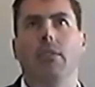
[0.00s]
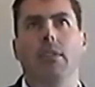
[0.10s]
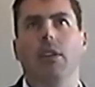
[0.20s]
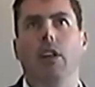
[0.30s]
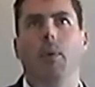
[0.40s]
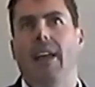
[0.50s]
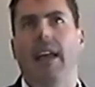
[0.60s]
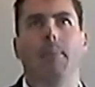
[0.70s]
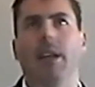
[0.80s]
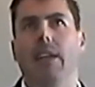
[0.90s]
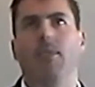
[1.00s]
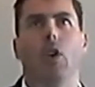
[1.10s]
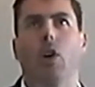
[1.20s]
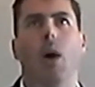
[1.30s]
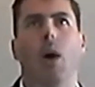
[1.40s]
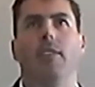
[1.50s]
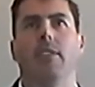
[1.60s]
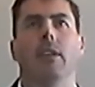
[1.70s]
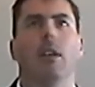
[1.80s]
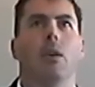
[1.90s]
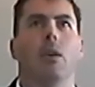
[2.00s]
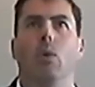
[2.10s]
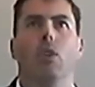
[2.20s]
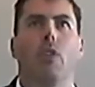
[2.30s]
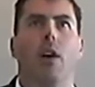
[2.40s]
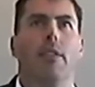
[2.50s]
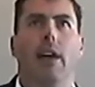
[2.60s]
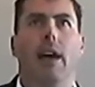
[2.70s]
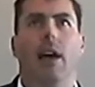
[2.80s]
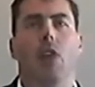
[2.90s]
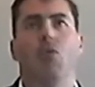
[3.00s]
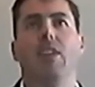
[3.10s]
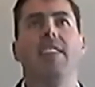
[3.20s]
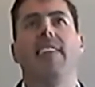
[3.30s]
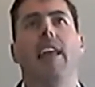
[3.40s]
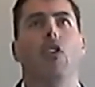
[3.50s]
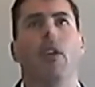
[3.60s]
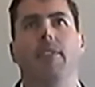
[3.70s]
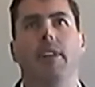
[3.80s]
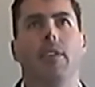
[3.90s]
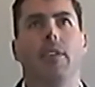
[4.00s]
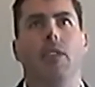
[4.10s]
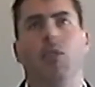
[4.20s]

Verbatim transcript: You know when they come and give you a quote, and or you've got uh, a reseller of it in terms